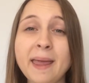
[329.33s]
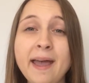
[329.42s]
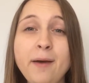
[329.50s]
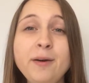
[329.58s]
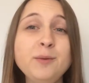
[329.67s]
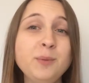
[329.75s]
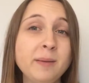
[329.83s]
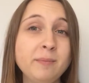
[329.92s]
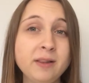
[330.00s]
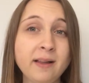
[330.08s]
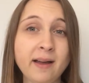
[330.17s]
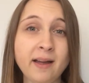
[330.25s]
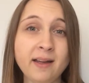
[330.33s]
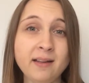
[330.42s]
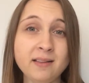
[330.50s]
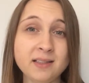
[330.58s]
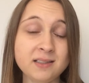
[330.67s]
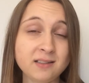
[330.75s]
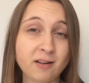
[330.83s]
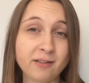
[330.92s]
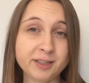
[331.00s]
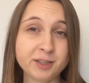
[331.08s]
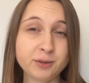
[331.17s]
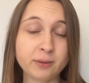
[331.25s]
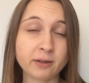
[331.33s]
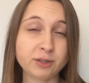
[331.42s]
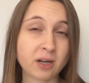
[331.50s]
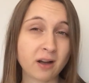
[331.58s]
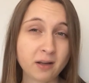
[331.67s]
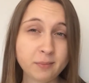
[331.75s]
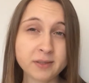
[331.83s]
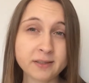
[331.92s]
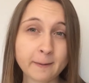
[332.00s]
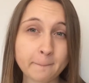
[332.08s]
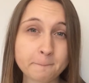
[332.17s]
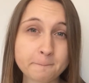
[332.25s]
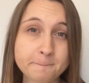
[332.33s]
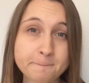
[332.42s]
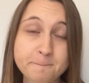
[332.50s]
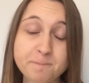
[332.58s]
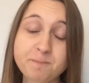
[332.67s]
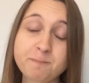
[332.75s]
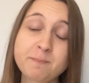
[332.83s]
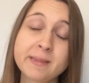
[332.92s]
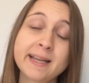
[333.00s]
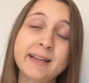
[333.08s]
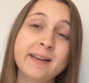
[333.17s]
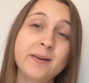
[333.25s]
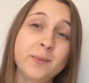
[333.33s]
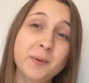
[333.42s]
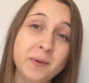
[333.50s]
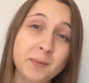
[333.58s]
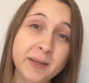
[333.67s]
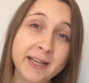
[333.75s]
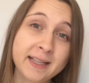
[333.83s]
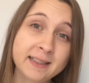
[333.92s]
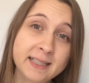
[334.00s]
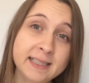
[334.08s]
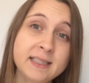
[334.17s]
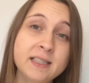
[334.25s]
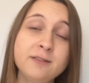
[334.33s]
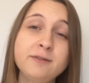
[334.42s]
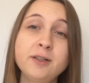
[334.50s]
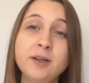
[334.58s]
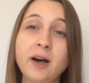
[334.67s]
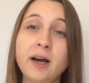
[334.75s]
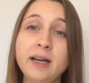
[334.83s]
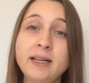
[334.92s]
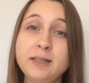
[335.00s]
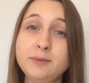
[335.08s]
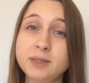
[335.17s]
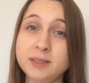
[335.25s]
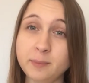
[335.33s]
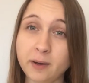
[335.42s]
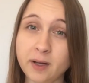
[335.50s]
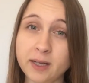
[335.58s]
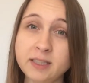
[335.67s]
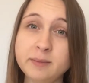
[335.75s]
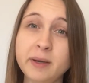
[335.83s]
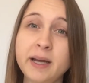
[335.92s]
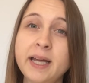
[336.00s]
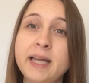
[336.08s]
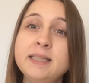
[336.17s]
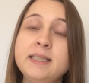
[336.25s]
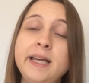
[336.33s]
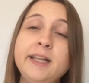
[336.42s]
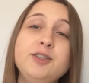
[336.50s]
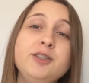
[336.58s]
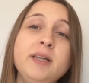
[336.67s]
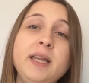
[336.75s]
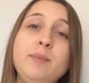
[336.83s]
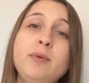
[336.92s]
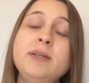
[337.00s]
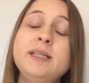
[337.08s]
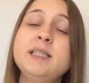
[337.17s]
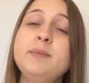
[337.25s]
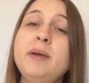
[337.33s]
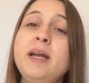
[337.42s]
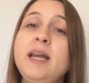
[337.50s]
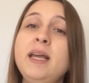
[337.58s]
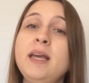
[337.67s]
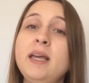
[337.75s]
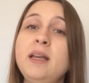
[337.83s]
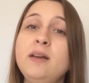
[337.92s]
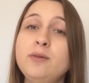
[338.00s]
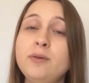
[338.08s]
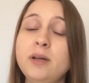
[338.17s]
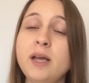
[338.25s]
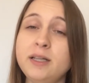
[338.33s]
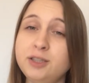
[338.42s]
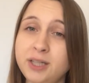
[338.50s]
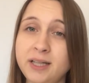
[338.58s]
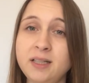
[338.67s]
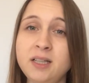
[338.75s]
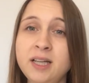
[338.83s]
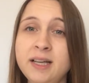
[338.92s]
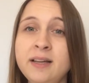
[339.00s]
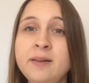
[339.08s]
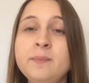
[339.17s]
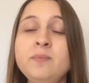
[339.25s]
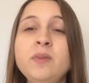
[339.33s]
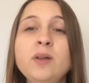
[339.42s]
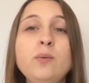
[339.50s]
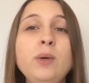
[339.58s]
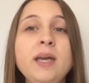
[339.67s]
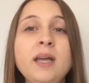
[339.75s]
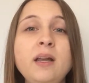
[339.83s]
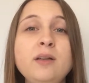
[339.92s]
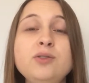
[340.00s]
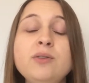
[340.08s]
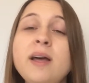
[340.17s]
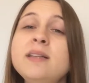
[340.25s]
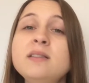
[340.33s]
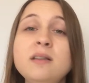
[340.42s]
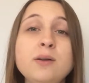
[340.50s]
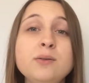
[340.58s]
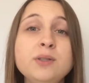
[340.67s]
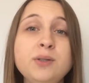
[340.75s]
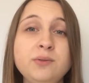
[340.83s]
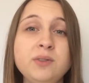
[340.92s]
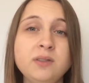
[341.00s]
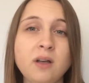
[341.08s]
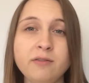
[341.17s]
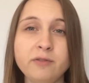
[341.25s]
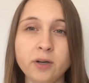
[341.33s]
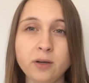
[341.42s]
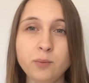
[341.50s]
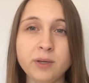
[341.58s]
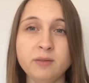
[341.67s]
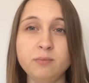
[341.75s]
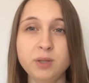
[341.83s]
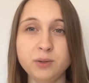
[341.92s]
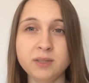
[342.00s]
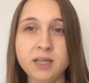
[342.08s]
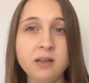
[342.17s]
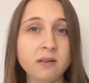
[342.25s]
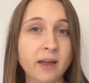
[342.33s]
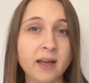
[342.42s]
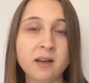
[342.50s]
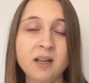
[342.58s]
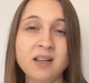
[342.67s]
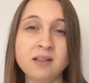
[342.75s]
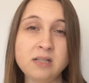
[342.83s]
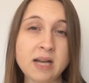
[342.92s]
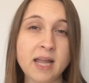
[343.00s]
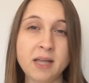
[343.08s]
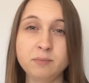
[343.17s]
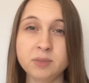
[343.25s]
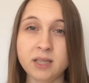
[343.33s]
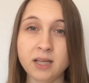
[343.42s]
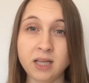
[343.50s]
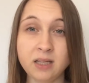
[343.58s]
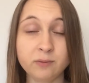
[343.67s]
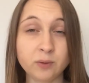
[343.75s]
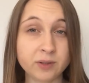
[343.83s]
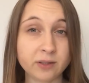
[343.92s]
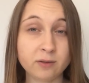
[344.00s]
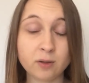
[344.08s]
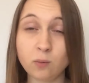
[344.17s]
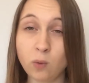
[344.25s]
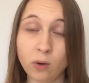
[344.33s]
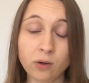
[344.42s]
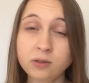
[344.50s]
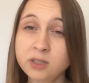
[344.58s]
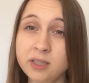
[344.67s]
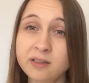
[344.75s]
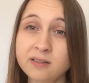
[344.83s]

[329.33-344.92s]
How can we apply this knowledge to our jobs? Well, we can listen for God and respond by intentionally participating in creation. We can address those who suffer with music that names the evils of the world